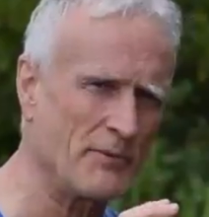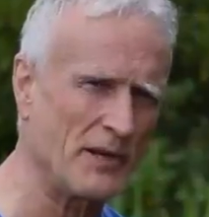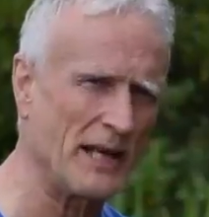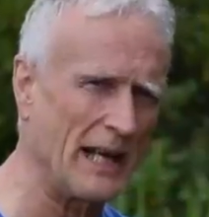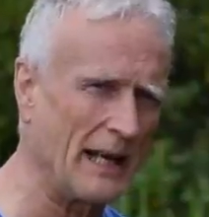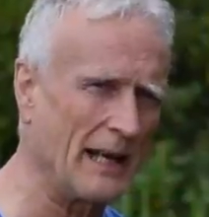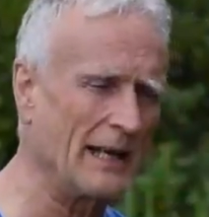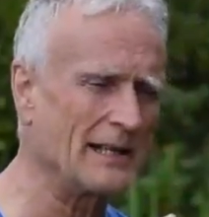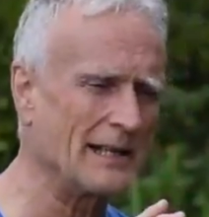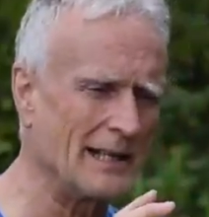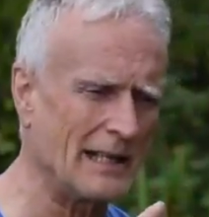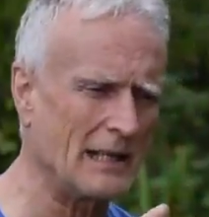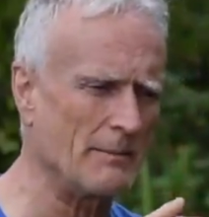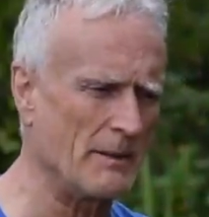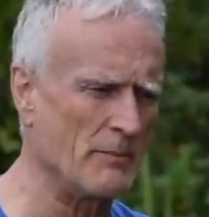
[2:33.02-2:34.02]
thing, and it's a
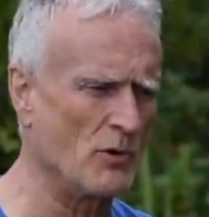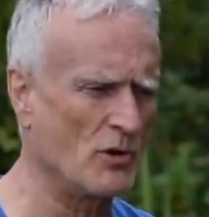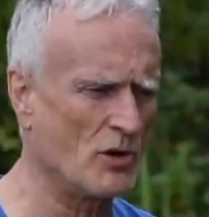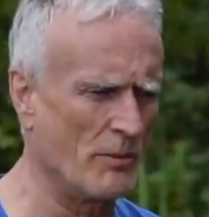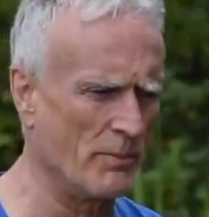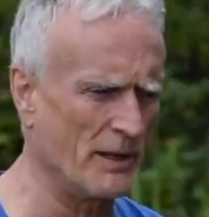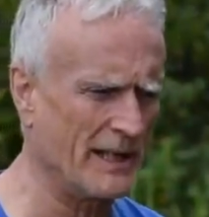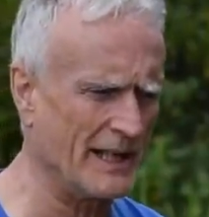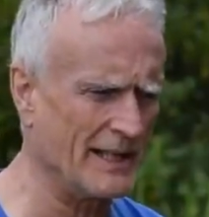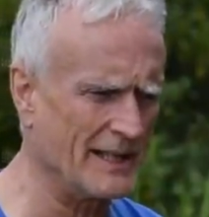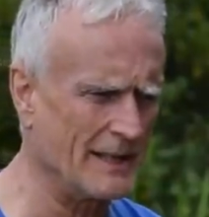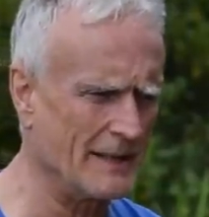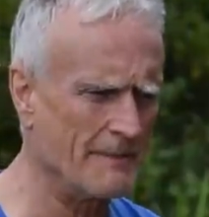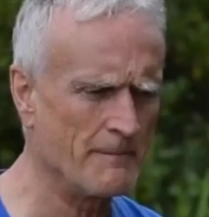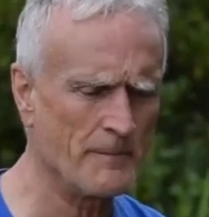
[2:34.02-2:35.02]
little bit more complicated.
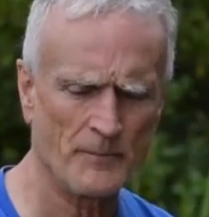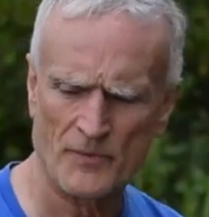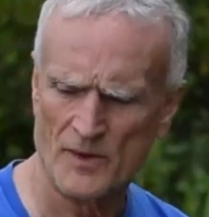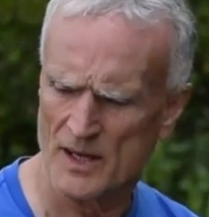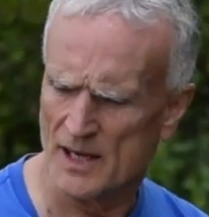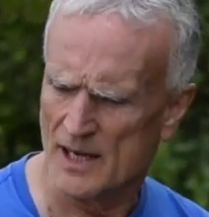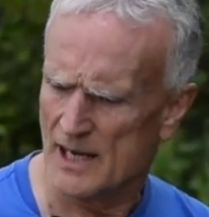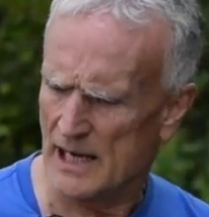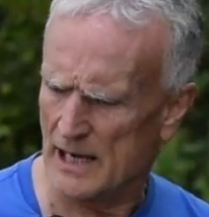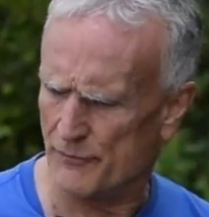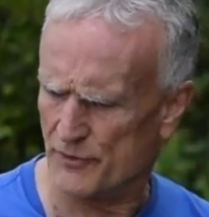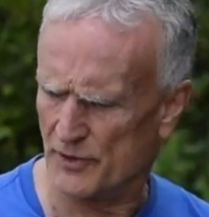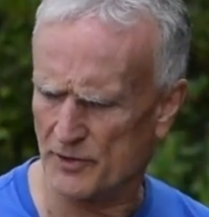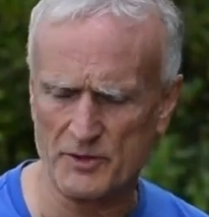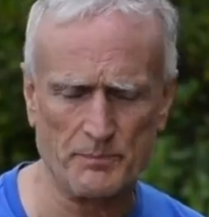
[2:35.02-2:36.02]
If
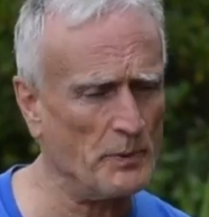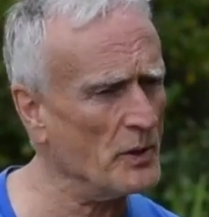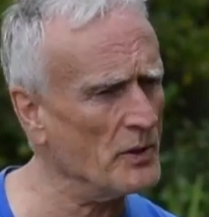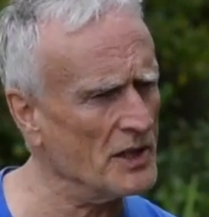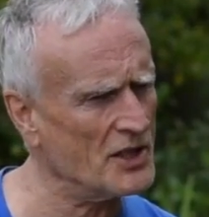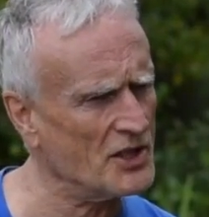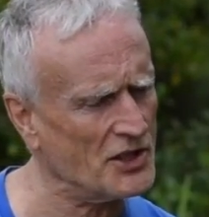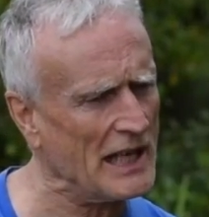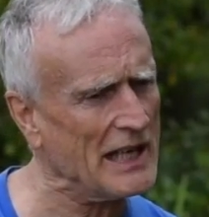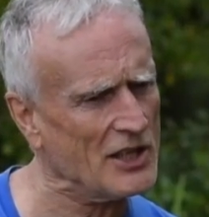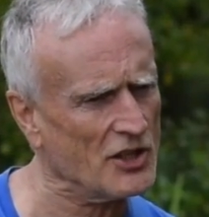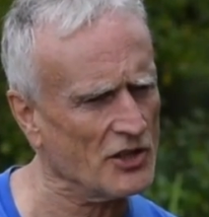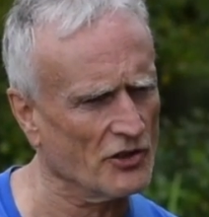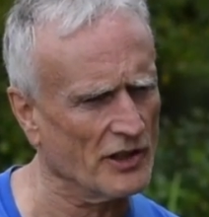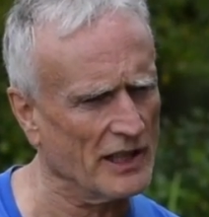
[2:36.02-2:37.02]
the spoon is
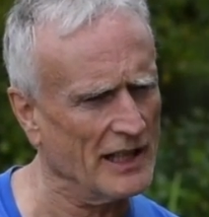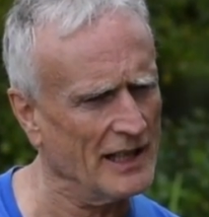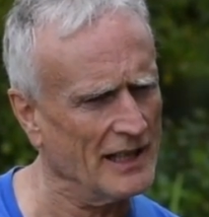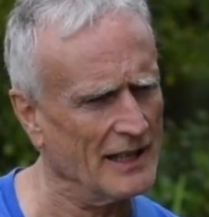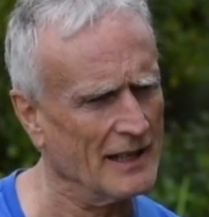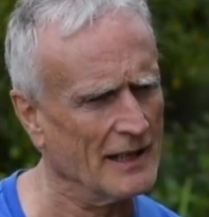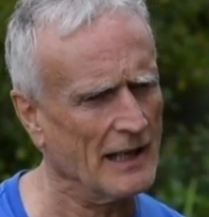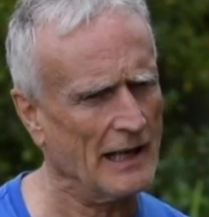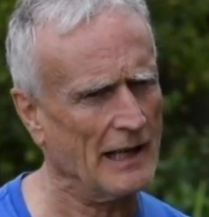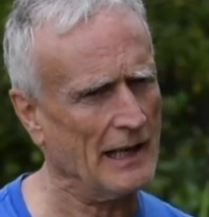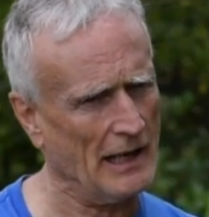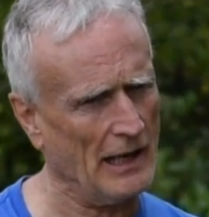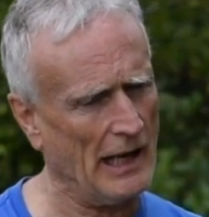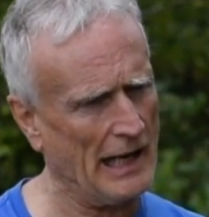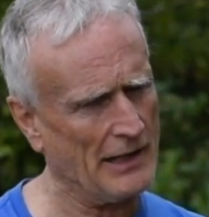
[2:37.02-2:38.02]
stationary
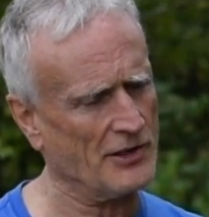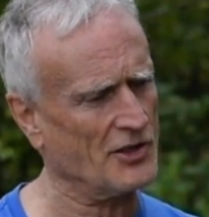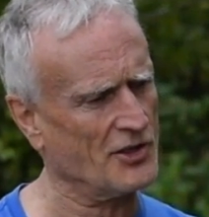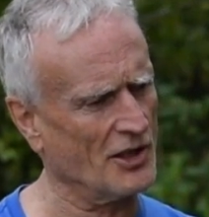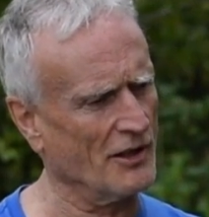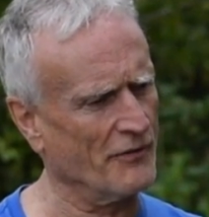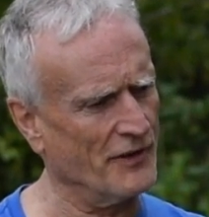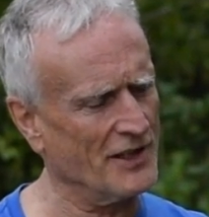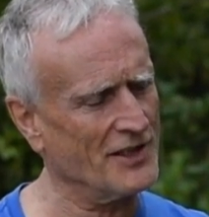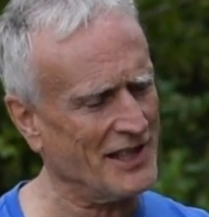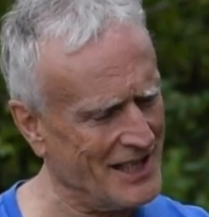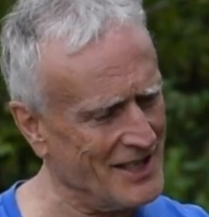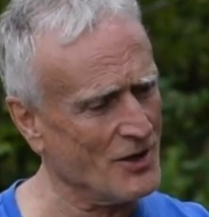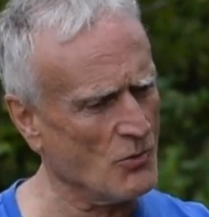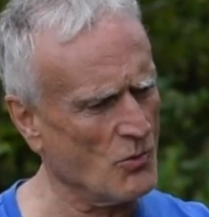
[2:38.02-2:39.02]
at the surface
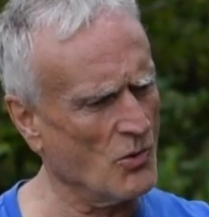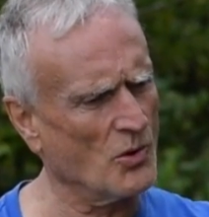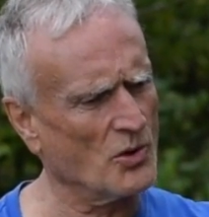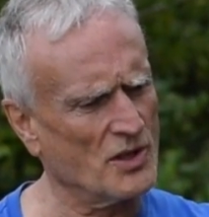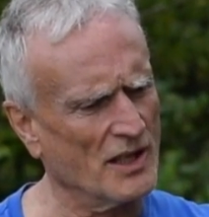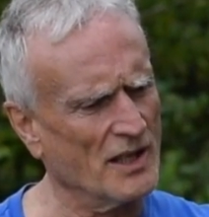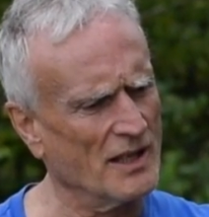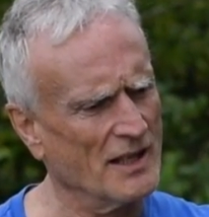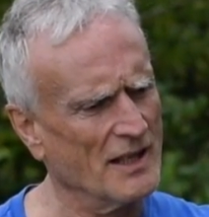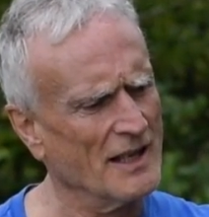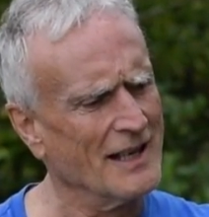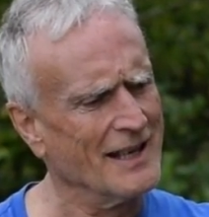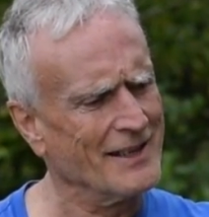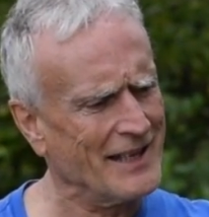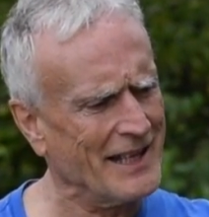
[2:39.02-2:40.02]
in the water,
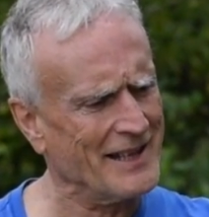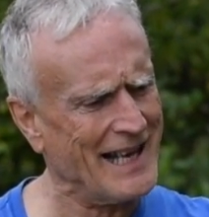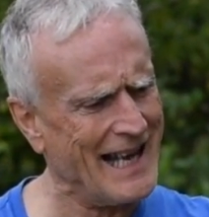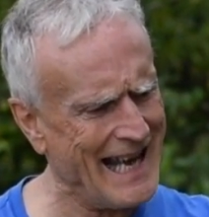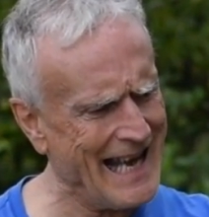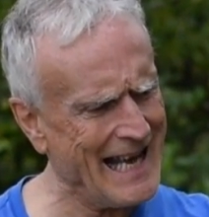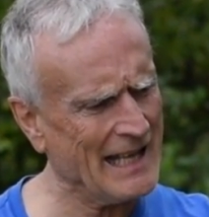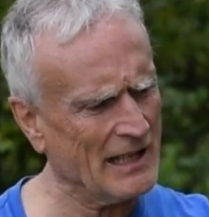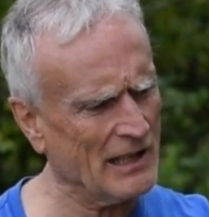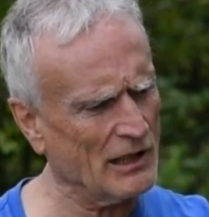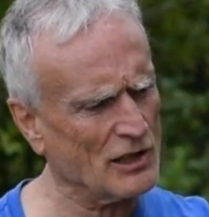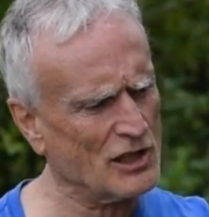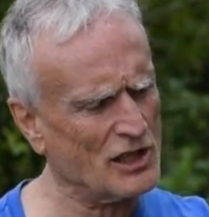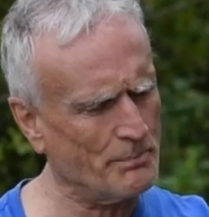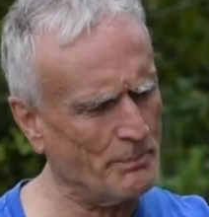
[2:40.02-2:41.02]
then the handle
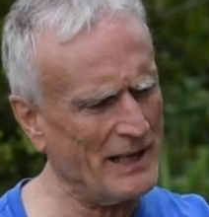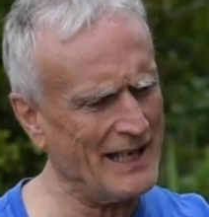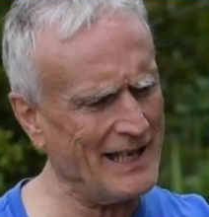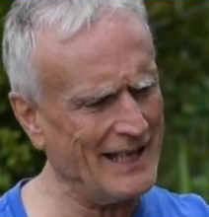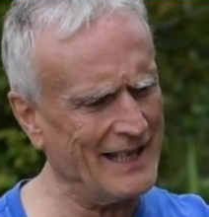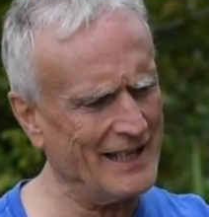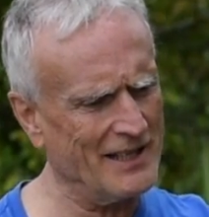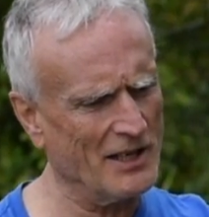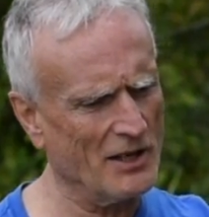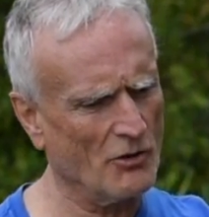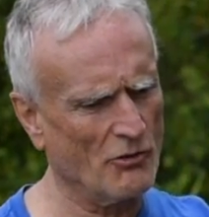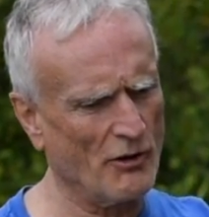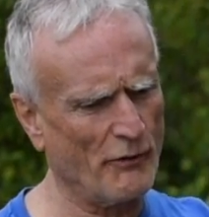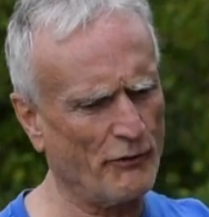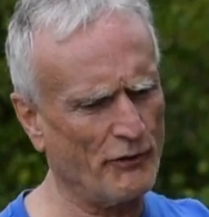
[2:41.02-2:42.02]
speed
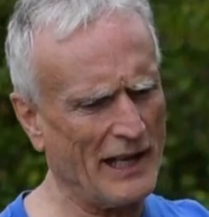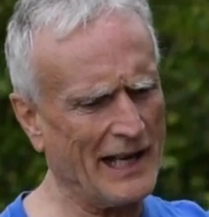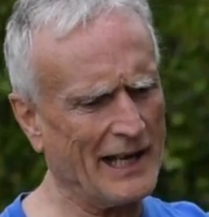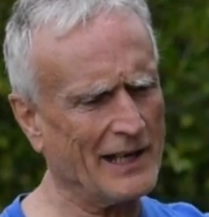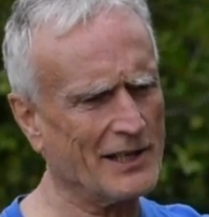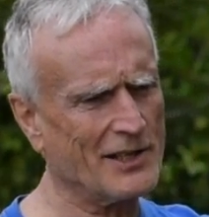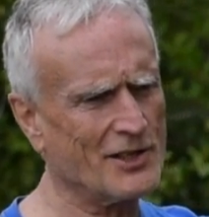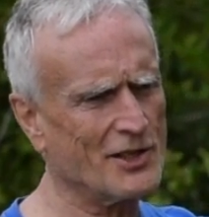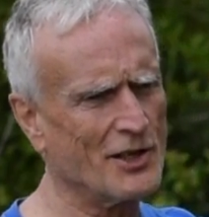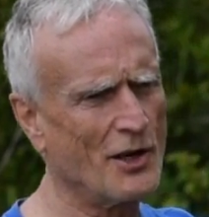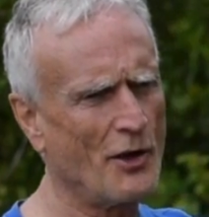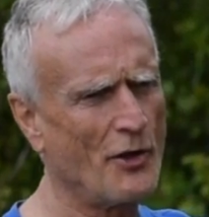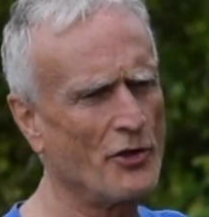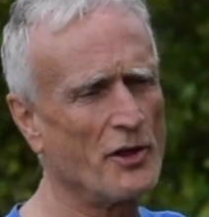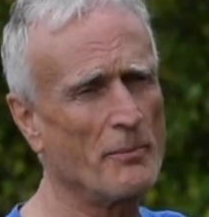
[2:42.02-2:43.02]
reflects
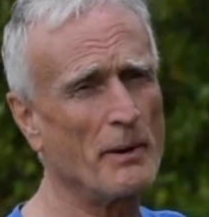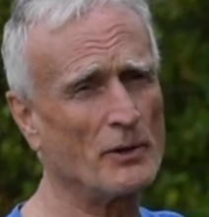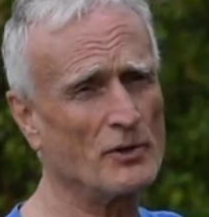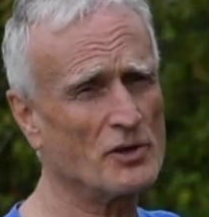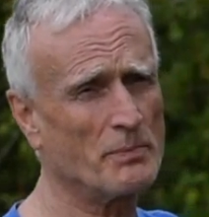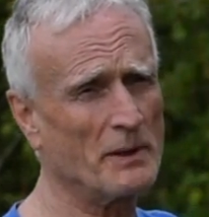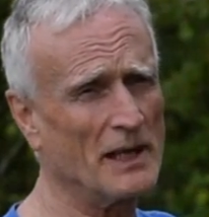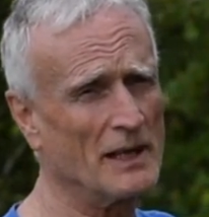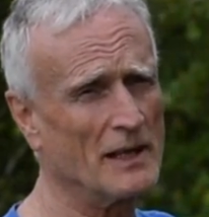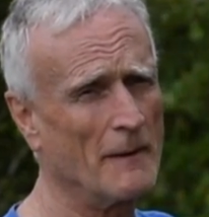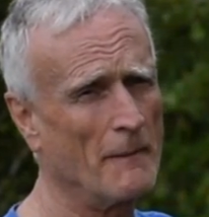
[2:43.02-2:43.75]
the boat speed.